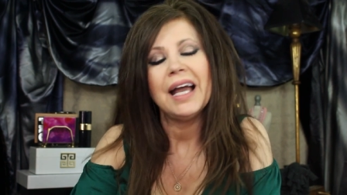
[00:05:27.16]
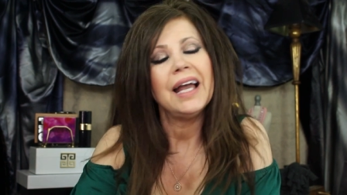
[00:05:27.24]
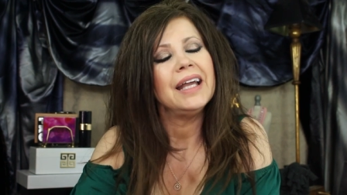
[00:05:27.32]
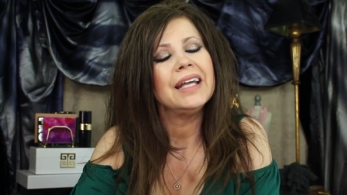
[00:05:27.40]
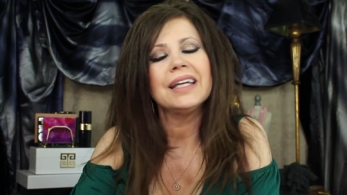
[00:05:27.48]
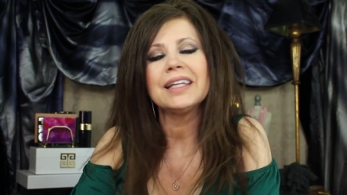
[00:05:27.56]

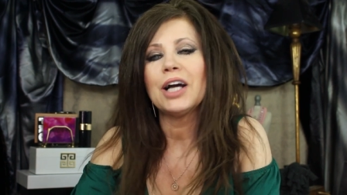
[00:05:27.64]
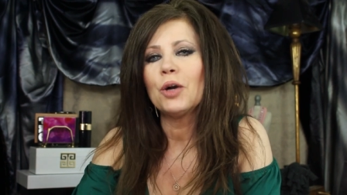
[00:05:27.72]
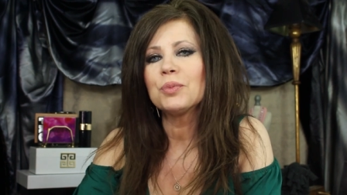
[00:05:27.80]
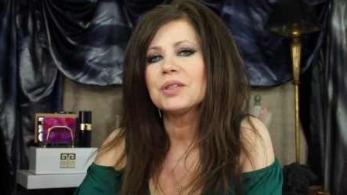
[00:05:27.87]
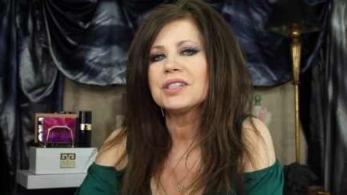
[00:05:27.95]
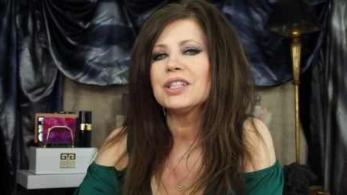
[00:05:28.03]
And I
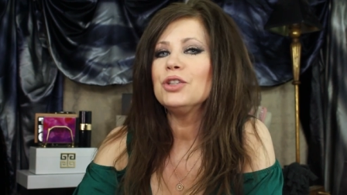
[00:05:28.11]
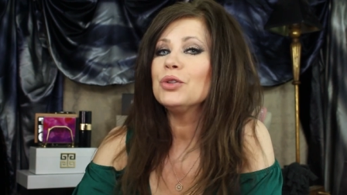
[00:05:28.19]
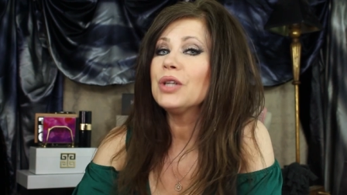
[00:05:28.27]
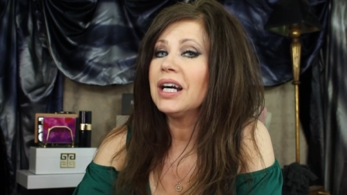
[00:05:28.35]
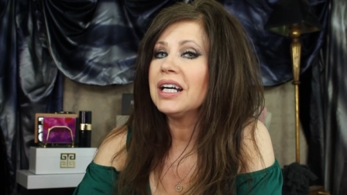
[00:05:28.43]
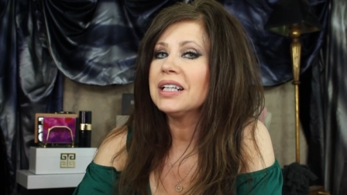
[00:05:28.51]
hope to see you
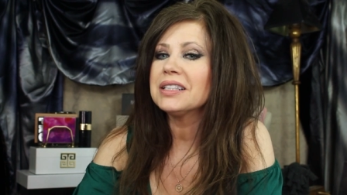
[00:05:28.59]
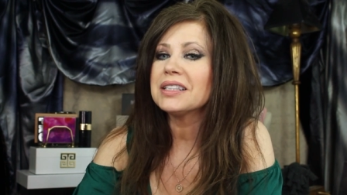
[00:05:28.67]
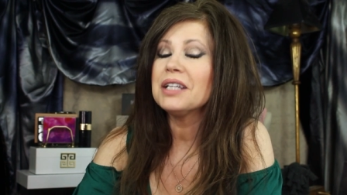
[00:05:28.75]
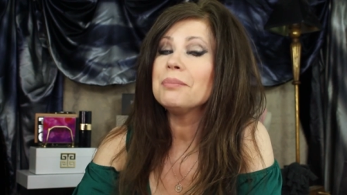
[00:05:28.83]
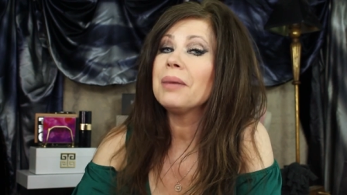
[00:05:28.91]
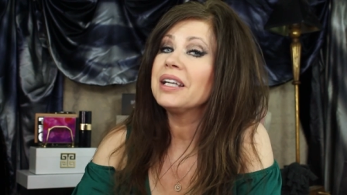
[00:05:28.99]
guys
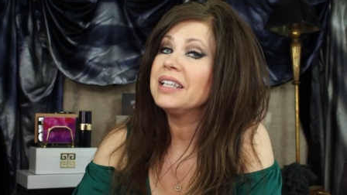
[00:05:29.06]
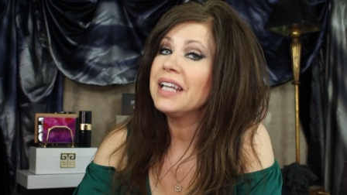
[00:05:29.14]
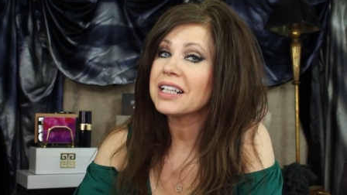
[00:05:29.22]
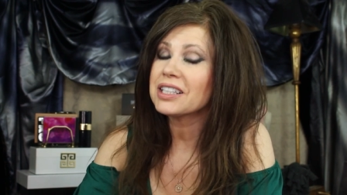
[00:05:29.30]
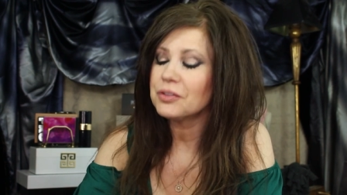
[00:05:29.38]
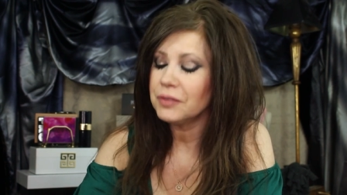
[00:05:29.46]
in my
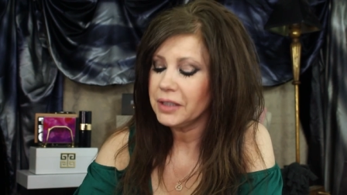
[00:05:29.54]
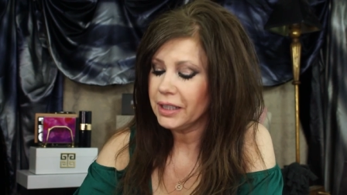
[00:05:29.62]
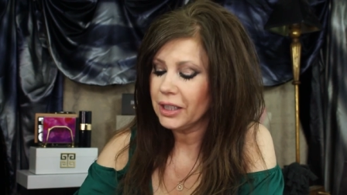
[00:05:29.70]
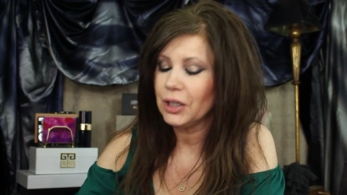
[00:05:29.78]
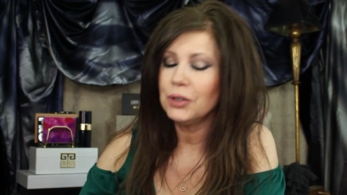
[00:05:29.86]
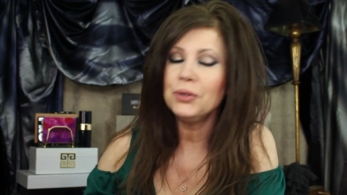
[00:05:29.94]
next
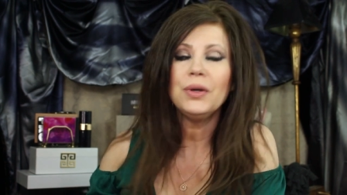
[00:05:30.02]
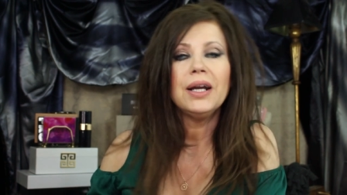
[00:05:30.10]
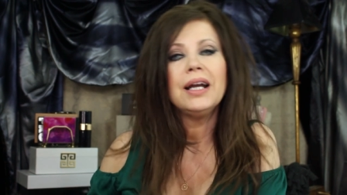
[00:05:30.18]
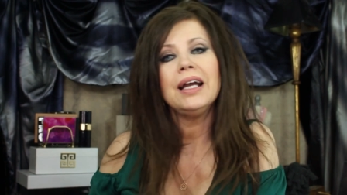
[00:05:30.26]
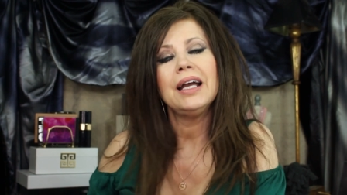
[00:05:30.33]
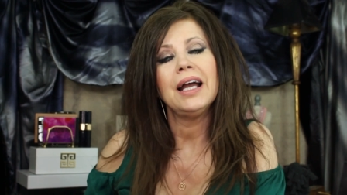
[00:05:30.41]
video.
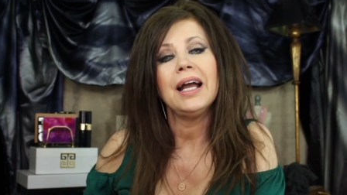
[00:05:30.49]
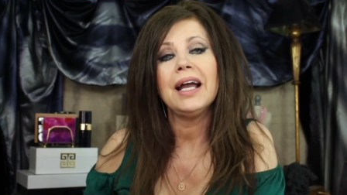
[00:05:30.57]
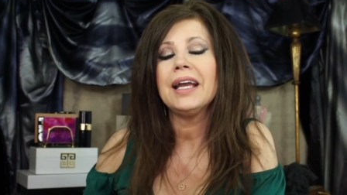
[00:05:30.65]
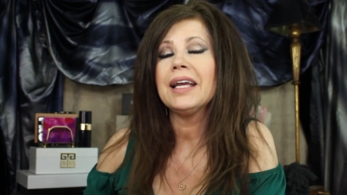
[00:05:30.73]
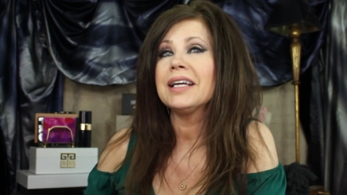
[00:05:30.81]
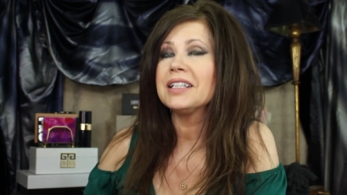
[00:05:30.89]

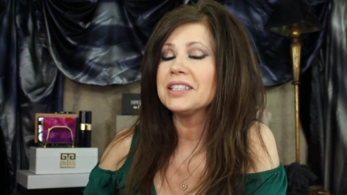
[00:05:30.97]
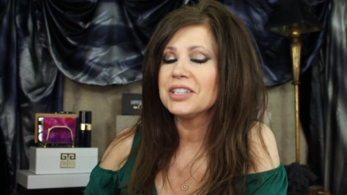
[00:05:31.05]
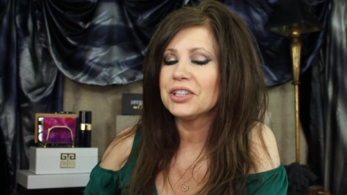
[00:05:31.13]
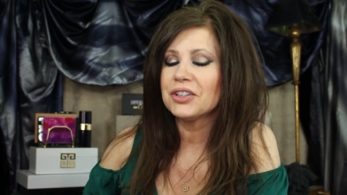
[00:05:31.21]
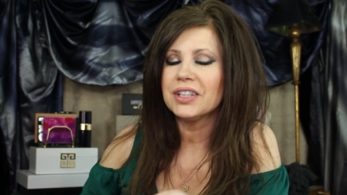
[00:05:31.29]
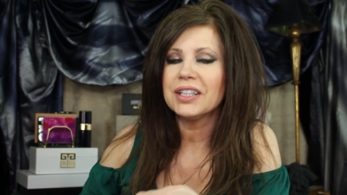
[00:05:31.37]
And
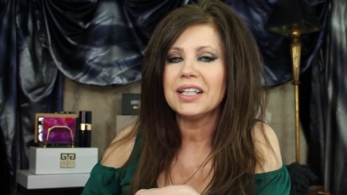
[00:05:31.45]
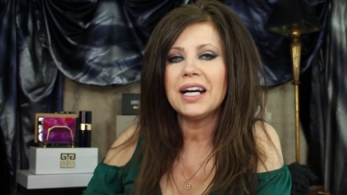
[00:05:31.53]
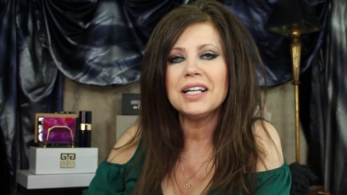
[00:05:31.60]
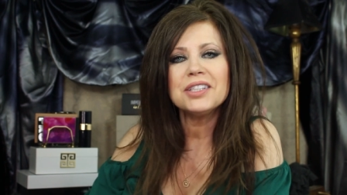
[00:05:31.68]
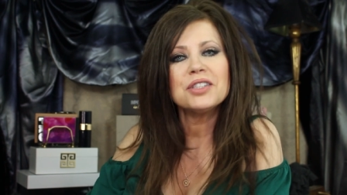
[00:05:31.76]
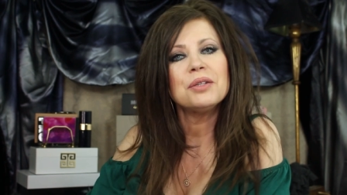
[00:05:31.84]
until then,
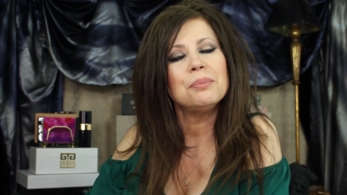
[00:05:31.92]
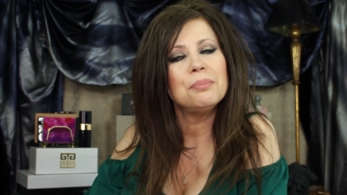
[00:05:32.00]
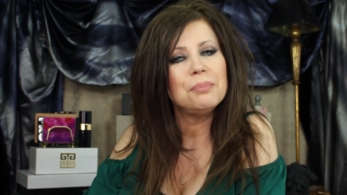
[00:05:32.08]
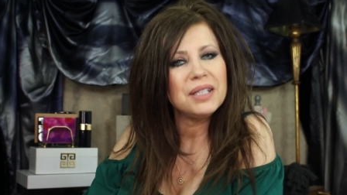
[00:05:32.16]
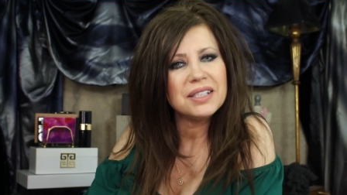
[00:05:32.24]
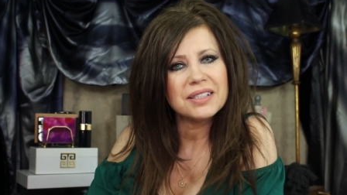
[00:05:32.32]
guys,
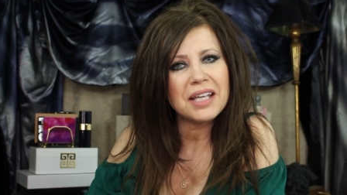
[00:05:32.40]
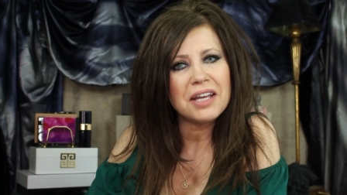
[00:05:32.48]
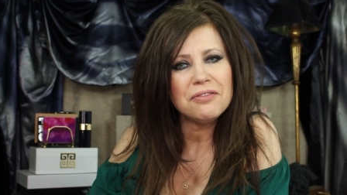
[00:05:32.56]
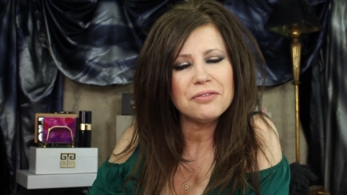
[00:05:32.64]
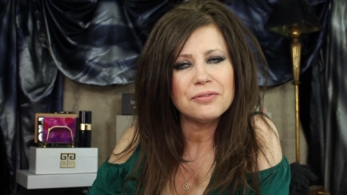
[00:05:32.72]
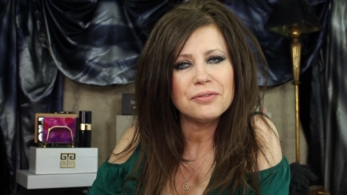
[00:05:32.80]
be
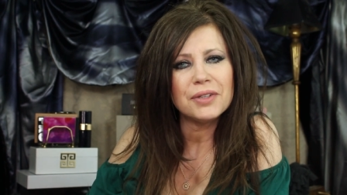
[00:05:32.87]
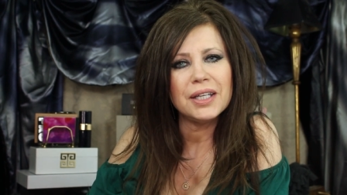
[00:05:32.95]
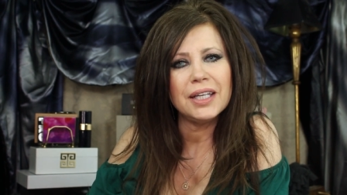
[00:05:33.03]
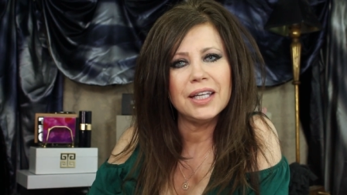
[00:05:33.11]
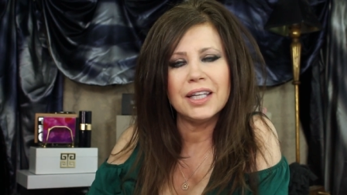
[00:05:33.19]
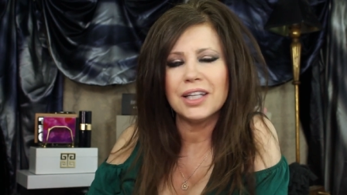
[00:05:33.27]
safe.
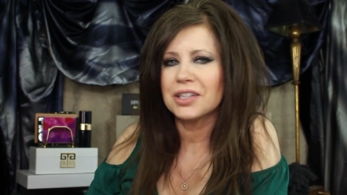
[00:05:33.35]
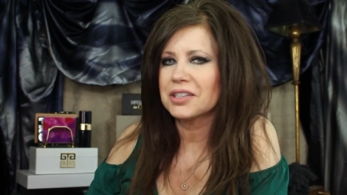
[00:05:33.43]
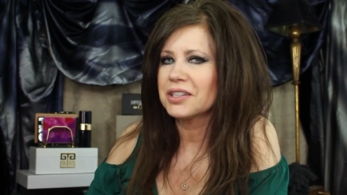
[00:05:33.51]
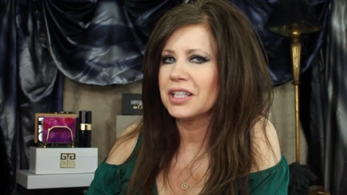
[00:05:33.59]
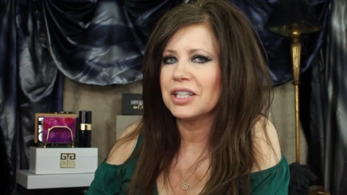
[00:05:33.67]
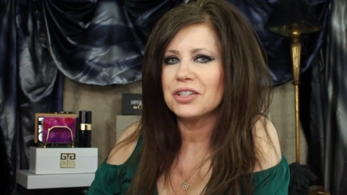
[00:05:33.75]
And I'll
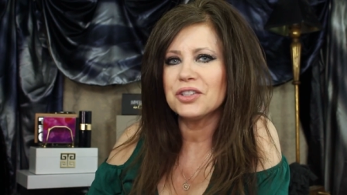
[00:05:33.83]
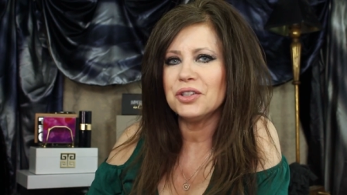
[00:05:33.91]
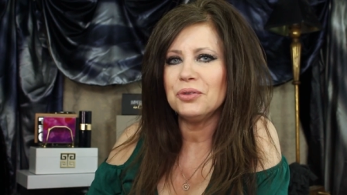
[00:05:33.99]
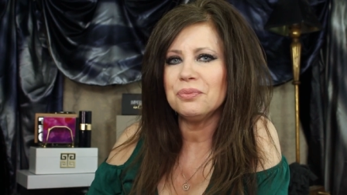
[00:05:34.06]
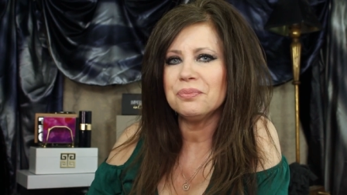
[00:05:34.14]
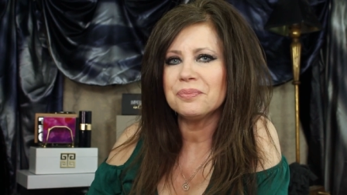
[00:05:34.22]
see you
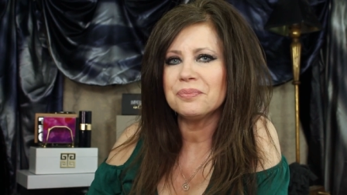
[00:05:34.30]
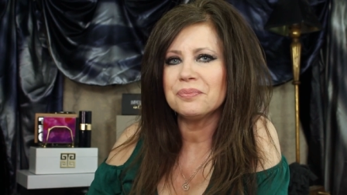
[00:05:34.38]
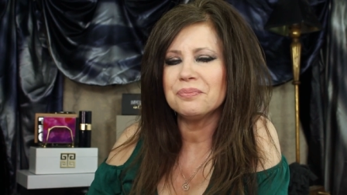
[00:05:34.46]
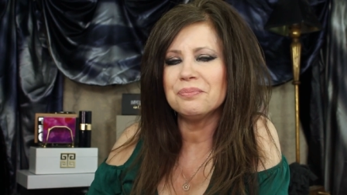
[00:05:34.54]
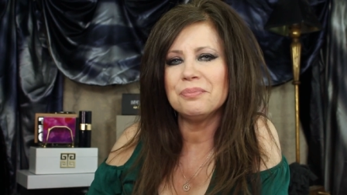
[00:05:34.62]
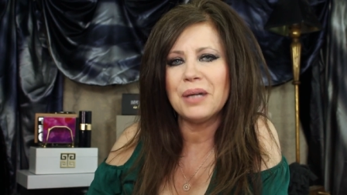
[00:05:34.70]
soon.
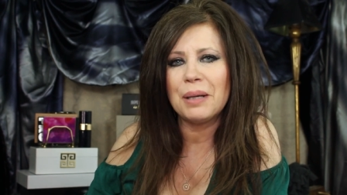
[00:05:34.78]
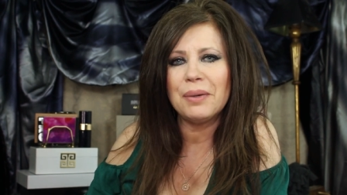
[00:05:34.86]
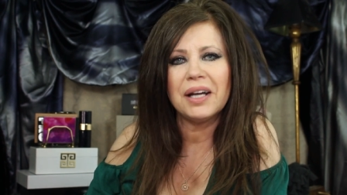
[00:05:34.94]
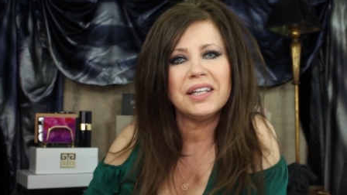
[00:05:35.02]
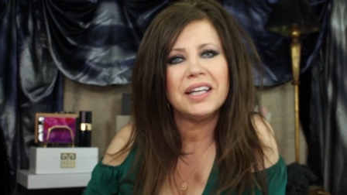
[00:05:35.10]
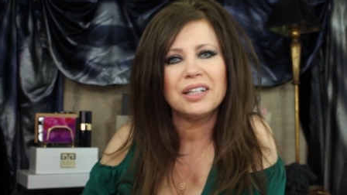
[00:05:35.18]

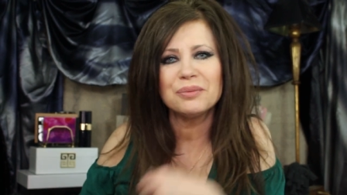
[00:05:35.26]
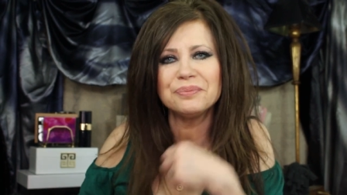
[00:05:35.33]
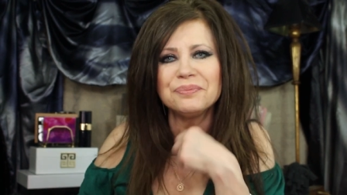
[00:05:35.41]
Bye-bye now.